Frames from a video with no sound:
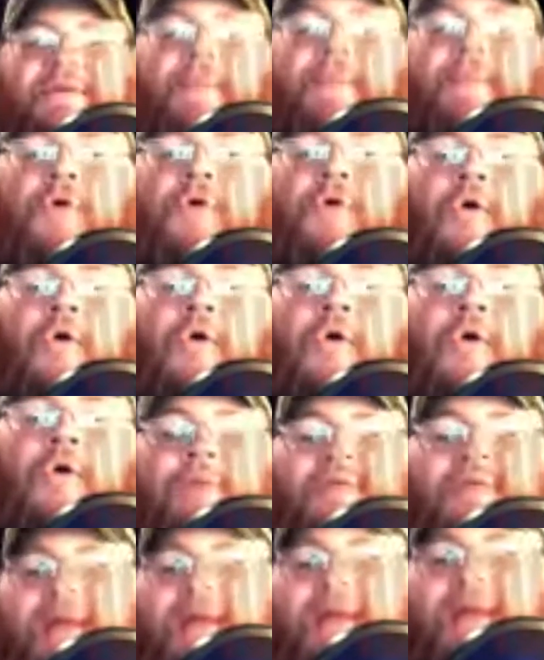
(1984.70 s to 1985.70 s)
I'm okay with
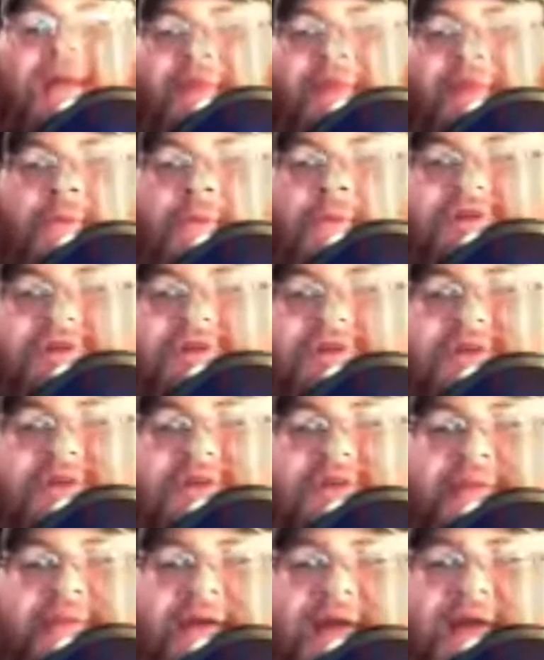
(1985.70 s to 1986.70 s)
it. I wish that
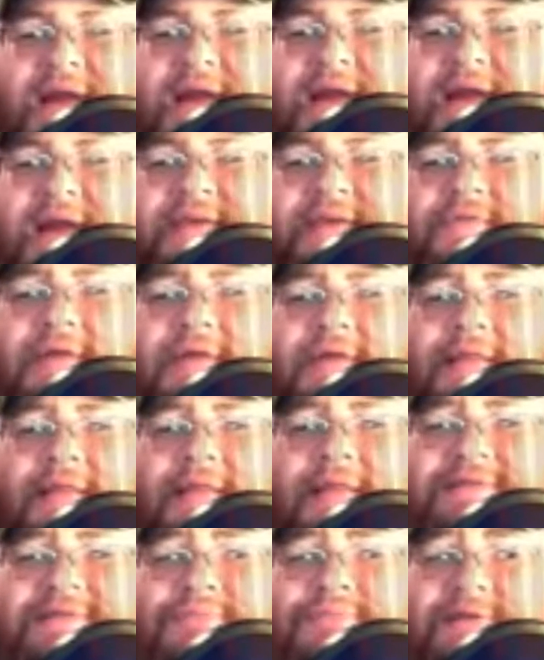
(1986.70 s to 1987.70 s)
they'd kind of given
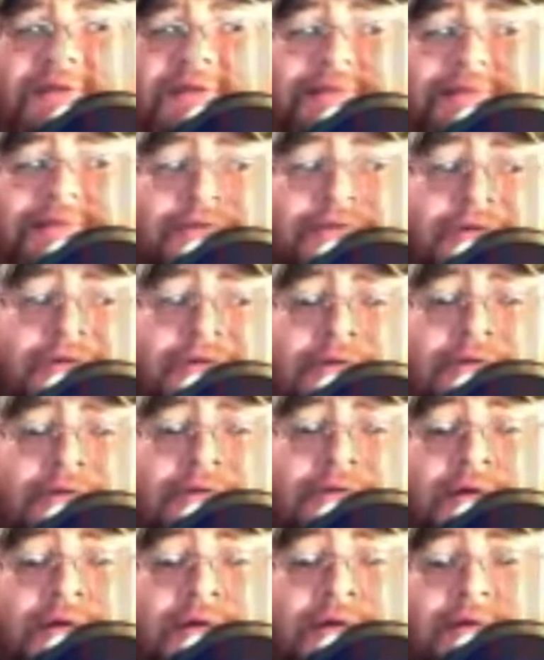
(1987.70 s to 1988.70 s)
Alexa Bliss a little
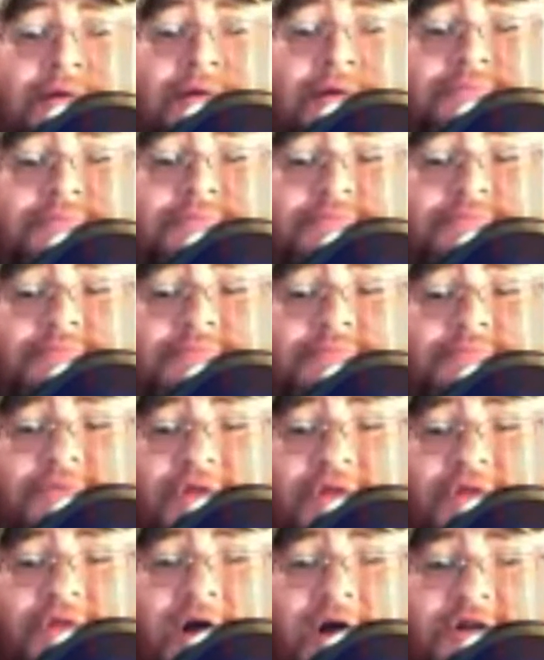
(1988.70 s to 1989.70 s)

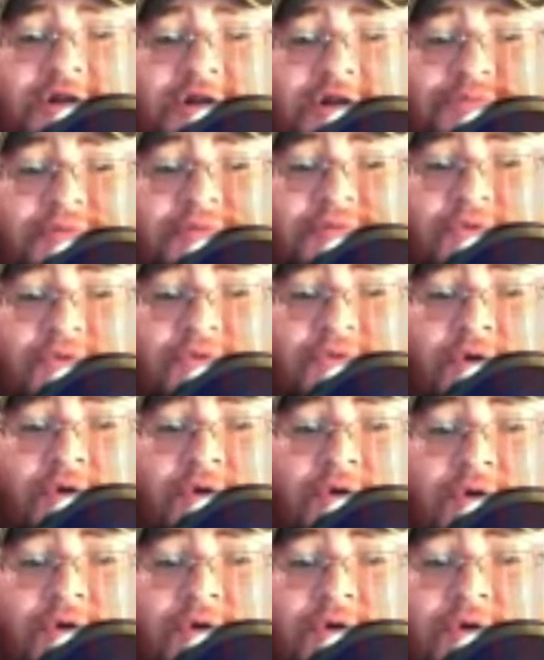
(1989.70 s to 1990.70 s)
nudge
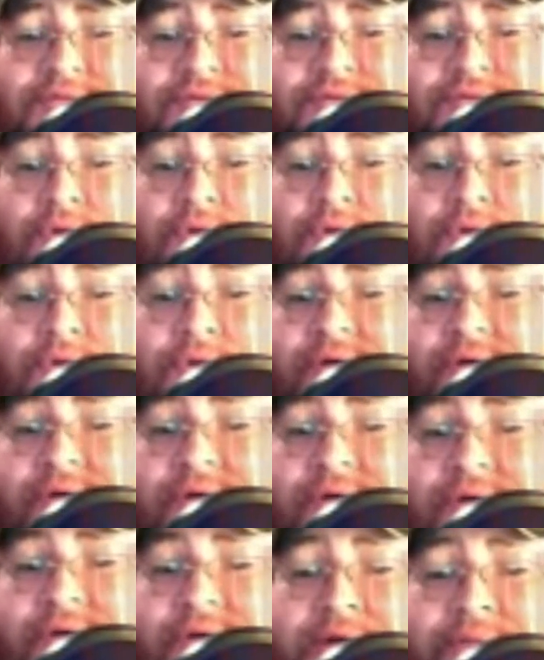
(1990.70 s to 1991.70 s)
beforehand, throwing her in
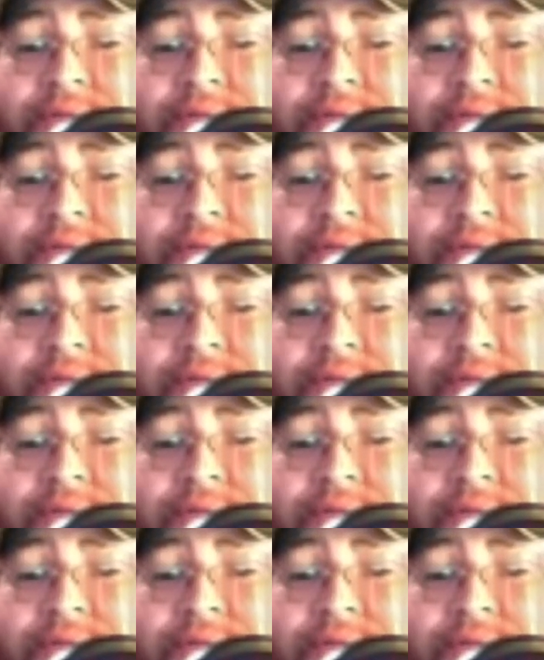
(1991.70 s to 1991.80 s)
there.